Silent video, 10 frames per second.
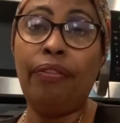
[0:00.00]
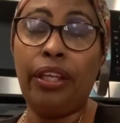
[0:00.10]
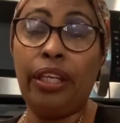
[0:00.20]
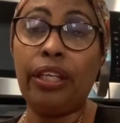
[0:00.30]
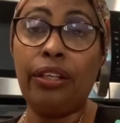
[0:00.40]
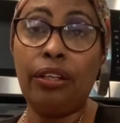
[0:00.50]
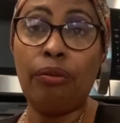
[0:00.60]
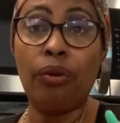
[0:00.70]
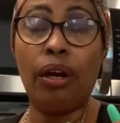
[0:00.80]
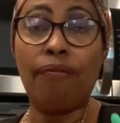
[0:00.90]
then it
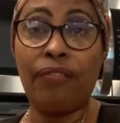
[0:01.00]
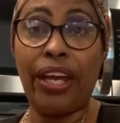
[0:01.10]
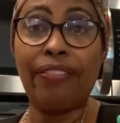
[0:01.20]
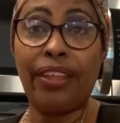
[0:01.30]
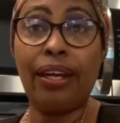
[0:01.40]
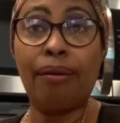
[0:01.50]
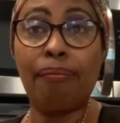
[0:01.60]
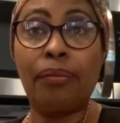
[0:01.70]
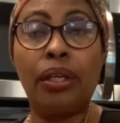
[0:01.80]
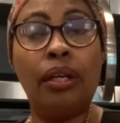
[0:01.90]
could affect
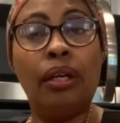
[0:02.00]
them